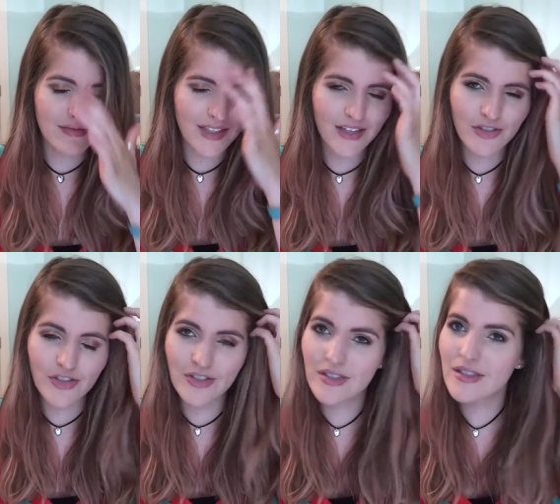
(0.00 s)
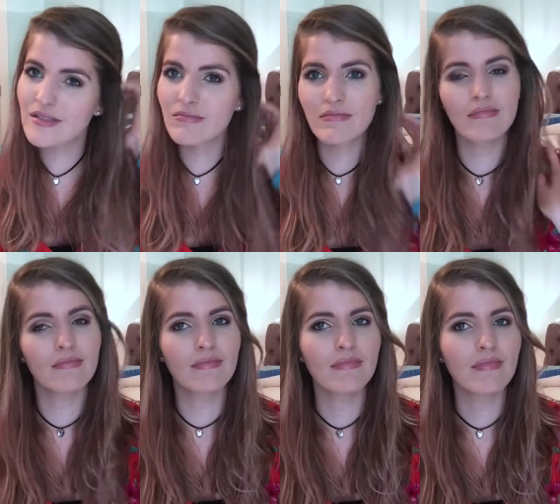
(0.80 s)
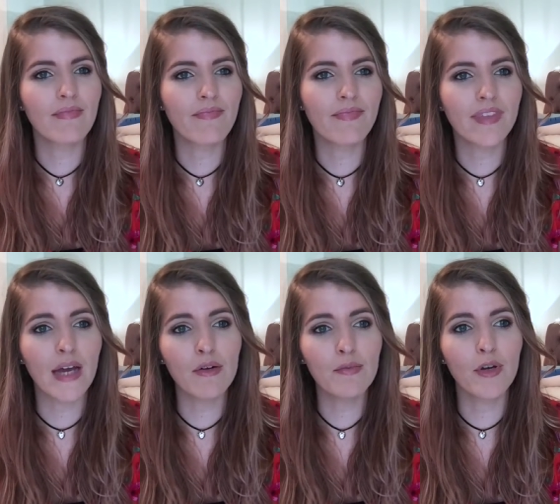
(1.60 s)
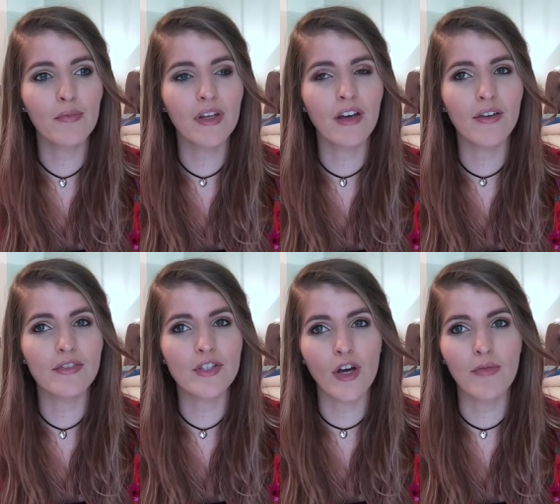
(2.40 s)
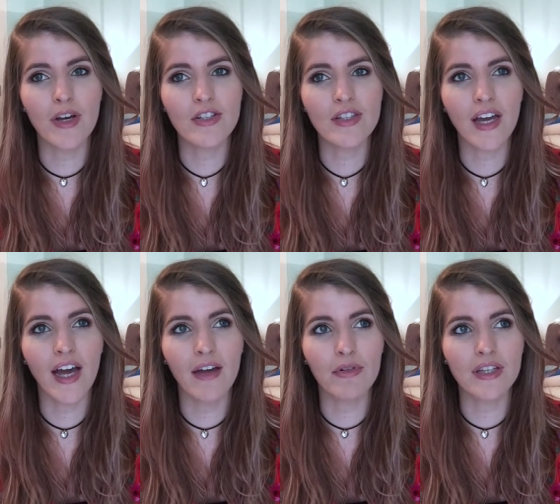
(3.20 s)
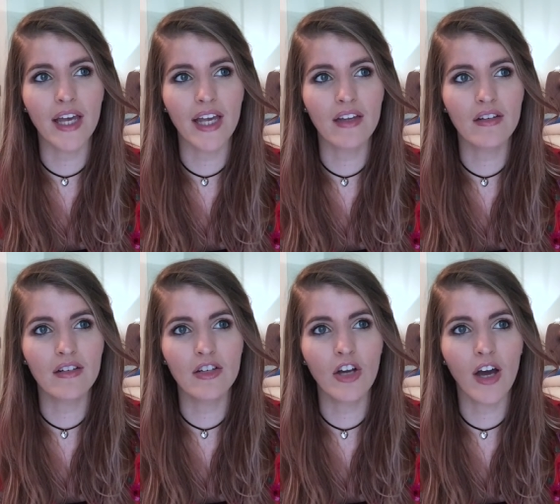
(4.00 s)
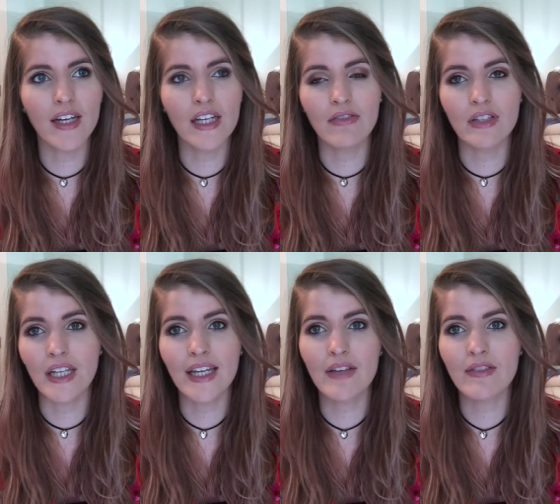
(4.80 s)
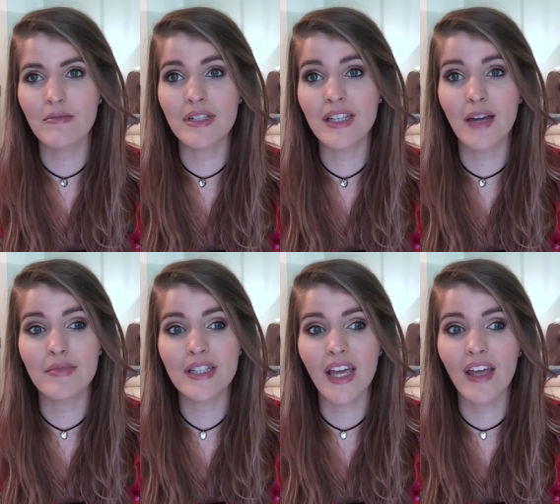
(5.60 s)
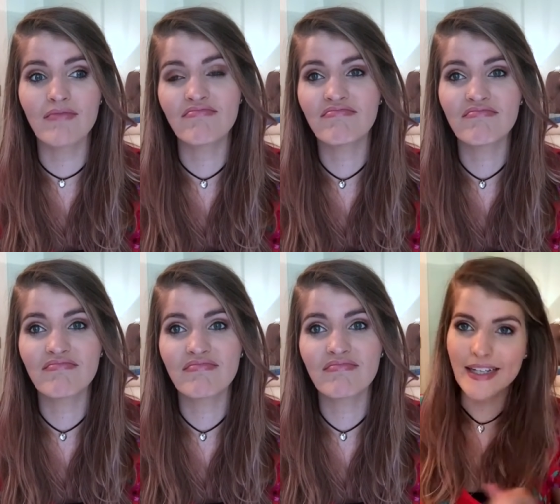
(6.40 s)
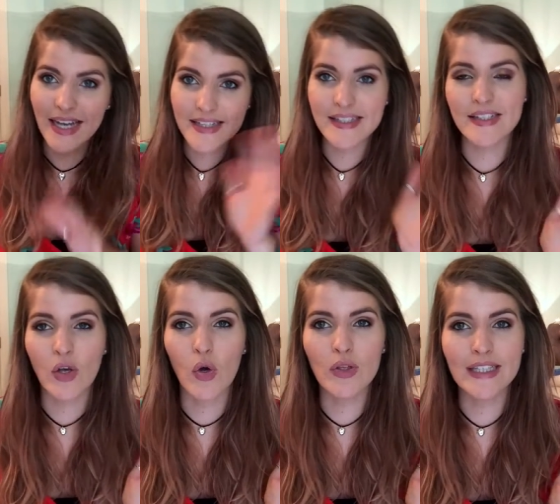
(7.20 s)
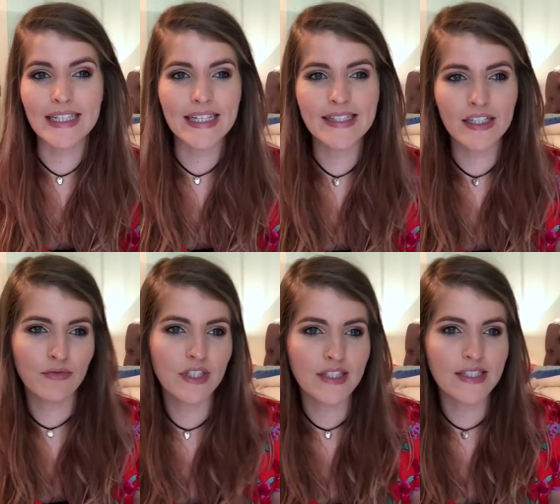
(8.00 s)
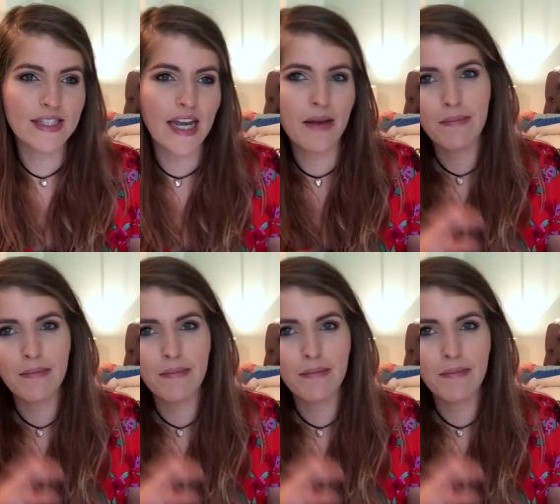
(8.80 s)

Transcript: that's just, that would put me off so much that I would like not even like give them the time of day. Next is Coley. He's in real estate,